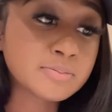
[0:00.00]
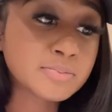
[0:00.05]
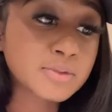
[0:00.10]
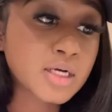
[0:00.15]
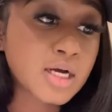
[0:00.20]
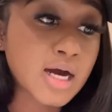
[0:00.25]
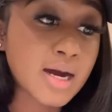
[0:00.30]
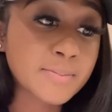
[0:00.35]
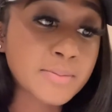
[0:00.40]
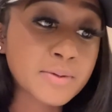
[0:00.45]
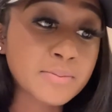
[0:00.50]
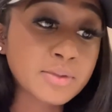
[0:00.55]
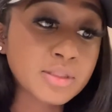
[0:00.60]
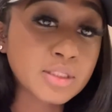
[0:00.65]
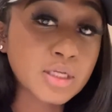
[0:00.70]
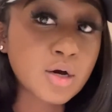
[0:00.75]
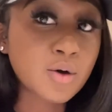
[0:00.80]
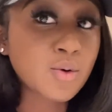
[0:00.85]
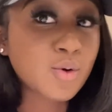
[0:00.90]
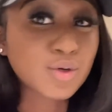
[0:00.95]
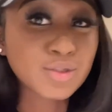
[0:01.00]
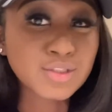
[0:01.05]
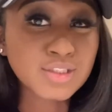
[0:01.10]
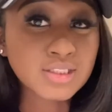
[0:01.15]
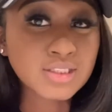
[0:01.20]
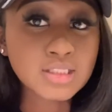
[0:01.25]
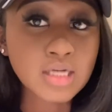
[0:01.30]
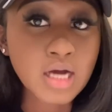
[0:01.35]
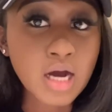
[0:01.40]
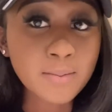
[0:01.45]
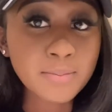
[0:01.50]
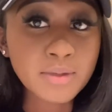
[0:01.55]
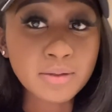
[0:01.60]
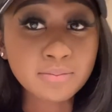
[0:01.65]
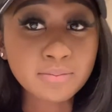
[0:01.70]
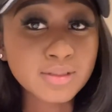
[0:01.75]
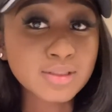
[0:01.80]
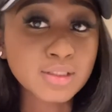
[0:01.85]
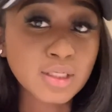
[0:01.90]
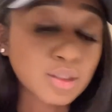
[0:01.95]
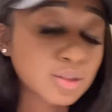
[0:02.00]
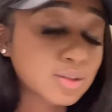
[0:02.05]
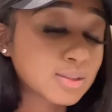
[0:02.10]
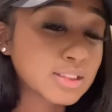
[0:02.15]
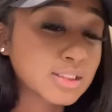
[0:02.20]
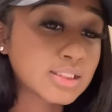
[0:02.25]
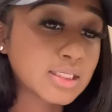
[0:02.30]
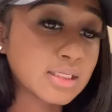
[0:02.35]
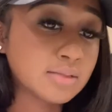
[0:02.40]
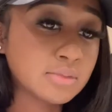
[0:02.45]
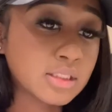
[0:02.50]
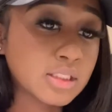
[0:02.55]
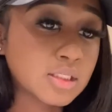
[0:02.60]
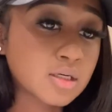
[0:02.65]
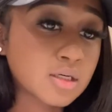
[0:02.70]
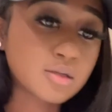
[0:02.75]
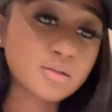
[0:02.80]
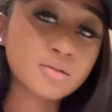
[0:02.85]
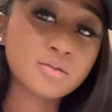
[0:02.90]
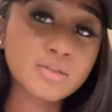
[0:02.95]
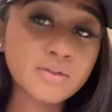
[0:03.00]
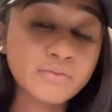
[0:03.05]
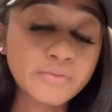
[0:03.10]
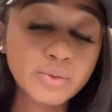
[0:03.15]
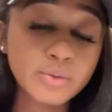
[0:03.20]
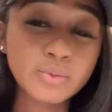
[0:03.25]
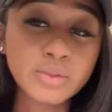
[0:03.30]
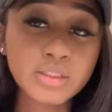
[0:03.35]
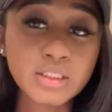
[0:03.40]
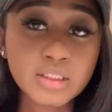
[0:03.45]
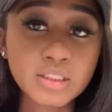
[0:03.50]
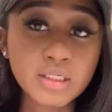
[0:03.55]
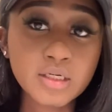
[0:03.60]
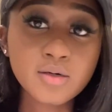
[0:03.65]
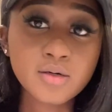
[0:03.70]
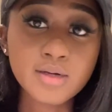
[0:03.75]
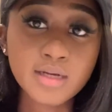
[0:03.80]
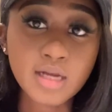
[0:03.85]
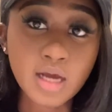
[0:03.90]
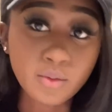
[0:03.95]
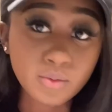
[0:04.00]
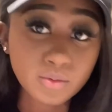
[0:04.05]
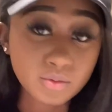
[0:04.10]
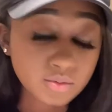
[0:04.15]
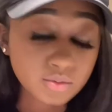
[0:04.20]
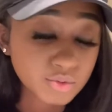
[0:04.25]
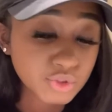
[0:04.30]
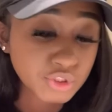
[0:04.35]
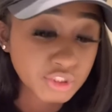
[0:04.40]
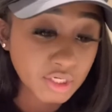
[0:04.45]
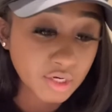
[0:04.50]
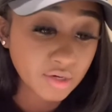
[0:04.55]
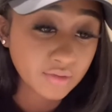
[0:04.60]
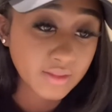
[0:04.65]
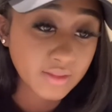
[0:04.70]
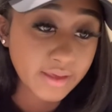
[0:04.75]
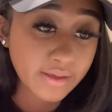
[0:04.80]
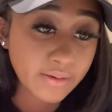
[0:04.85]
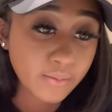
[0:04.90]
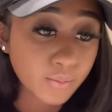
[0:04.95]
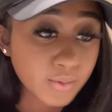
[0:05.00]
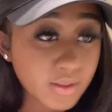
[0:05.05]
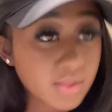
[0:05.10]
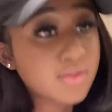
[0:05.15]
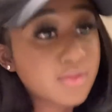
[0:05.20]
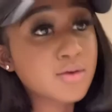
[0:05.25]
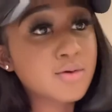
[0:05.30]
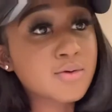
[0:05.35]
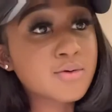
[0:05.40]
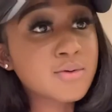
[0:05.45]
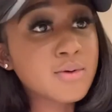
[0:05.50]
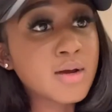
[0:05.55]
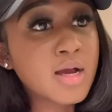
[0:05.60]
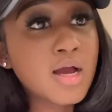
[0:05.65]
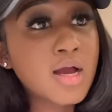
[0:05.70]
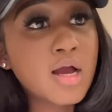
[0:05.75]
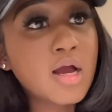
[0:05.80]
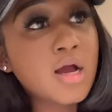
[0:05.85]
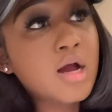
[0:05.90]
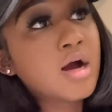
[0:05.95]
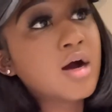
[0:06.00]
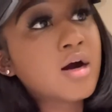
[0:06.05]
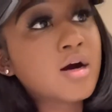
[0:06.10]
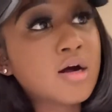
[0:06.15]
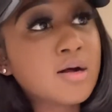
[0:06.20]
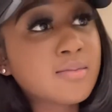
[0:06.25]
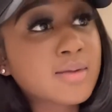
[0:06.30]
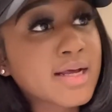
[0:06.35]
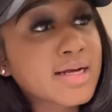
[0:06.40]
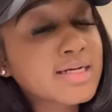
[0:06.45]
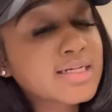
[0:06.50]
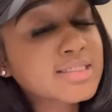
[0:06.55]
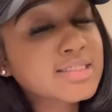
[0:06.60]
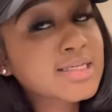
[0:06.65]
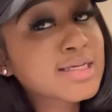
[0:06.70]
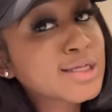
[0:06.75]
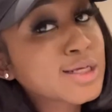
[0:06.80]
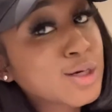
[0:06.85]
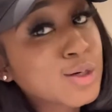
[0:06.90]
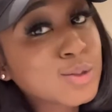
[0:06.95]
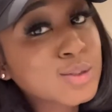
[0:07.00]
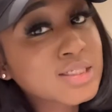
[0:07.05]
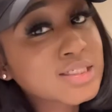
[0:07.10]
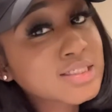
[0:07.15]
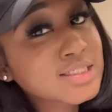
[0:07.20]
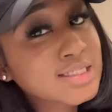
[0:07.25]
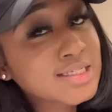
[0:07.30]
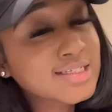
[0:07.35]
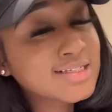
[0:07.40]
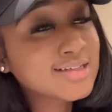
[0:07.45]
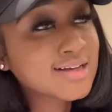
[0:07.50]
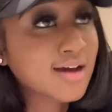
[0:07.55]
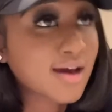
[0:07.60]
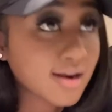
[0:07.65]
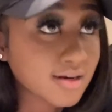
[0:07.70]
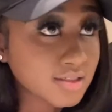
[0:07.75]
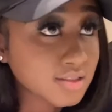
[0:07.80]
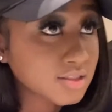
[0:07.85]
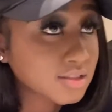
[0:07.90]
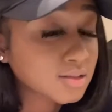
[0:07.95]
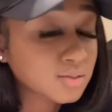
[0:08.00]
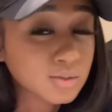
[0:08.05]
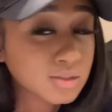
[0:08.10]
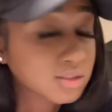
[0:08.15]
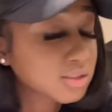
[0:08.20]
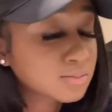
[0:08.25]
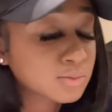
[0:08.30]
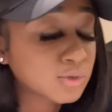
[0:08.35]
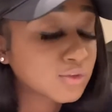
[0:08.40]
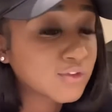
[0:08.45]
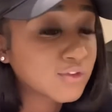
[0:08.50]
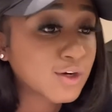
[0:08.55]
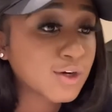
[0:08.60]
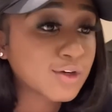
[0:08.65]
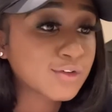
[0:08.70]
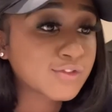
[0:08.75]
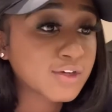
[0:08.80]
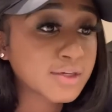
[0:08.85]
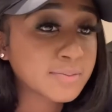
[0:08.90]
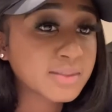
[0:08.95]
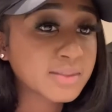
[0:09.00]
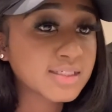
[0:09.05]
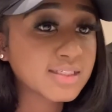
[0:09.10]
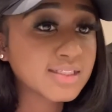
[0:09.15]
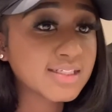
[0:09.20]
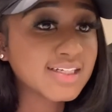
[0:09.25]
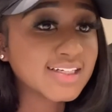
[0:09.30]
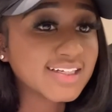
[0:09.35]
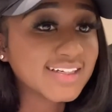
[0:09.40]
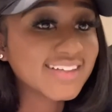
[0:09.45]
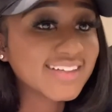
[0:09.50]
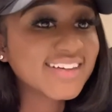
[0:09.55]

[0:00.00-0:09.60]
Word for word: comment below, or just comment below and let me know if you want to know, and I will share that with you. Um, like I said, Otis, he kind of just wants to move on from it.